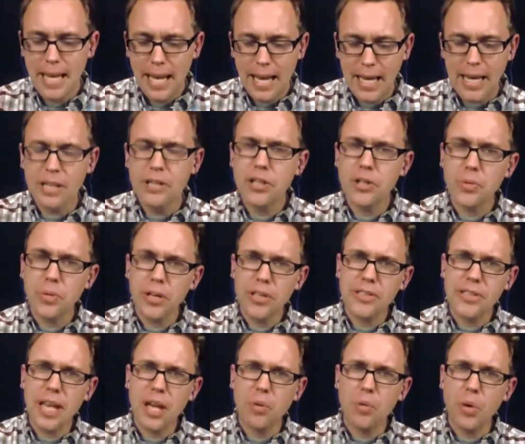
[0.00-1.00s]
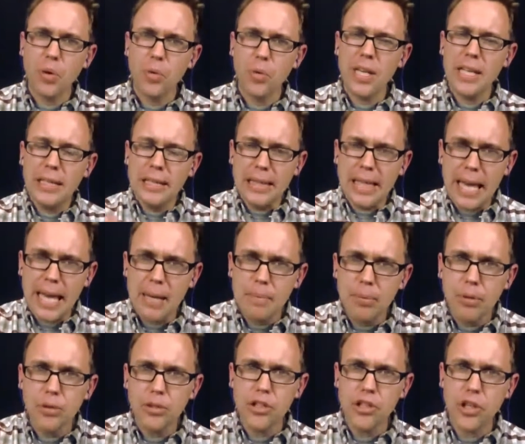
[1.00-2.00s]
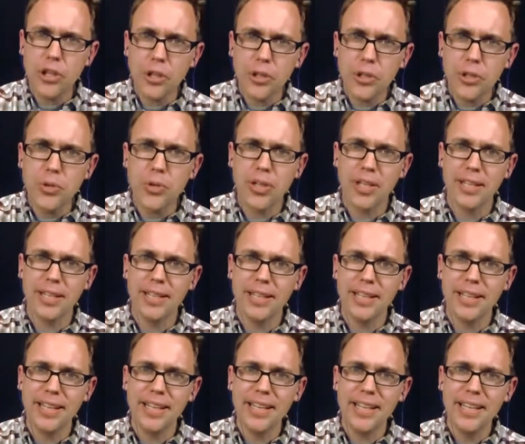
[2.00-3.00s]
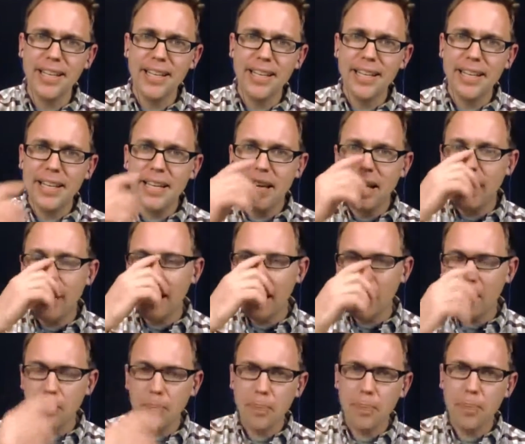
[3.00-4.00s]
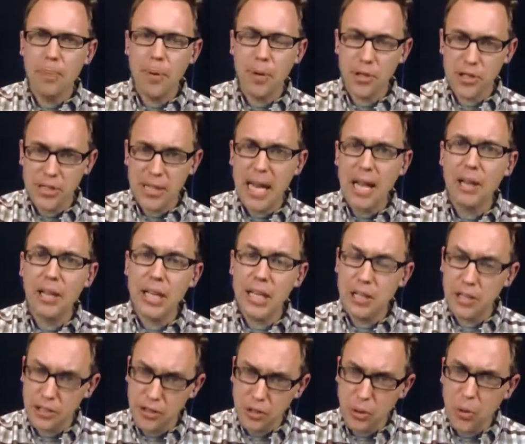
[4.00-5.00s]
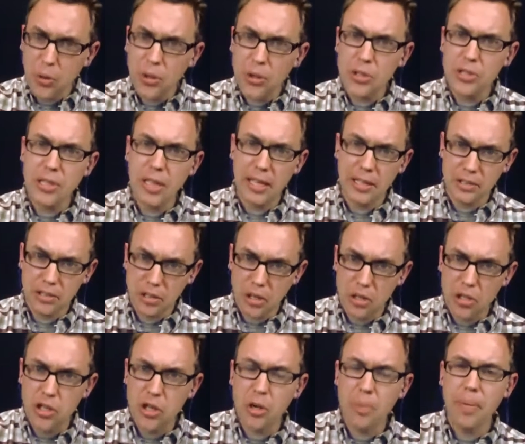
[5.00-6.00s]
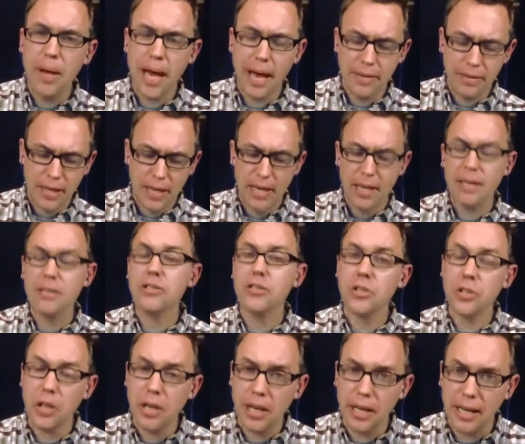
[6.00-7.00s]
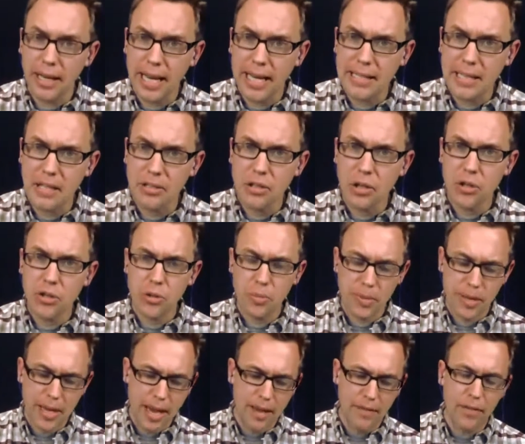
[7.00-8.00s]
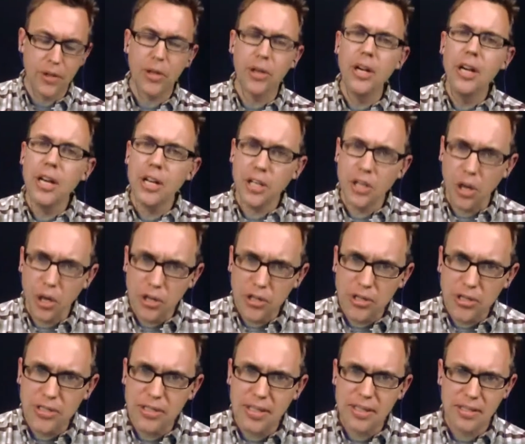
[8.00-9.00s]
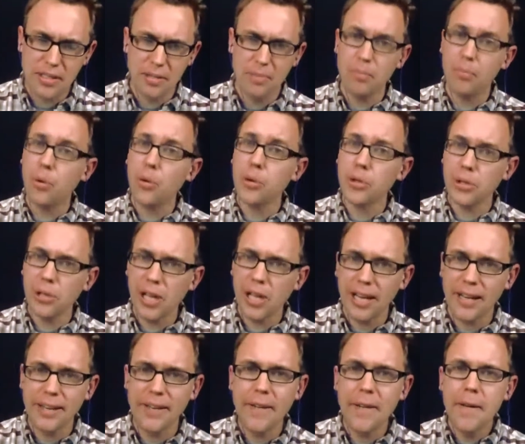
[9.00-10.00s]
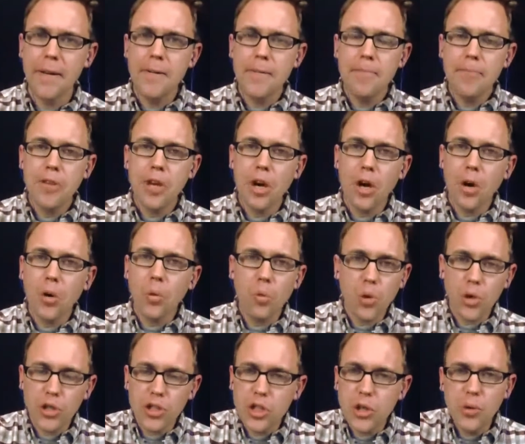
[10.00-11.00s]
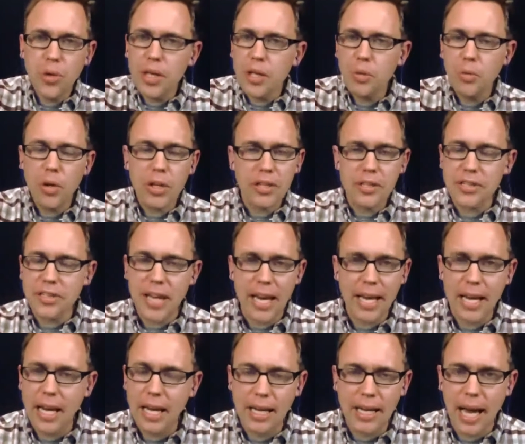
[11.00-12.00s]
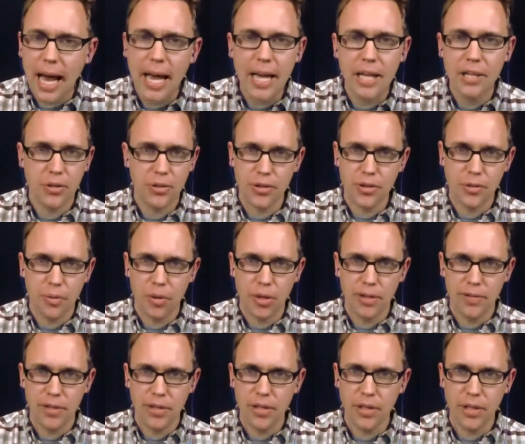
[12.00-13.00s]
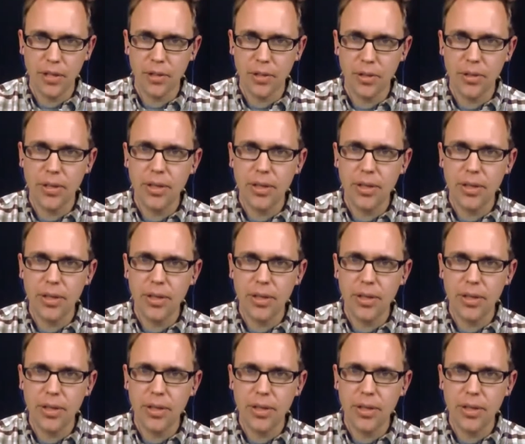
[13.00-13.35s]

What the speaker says: And I just want to say, when we label children personality disorders like sociopathy, antisocial behavior, narcissism, borderline, we're doing what psychiatrists won't even do.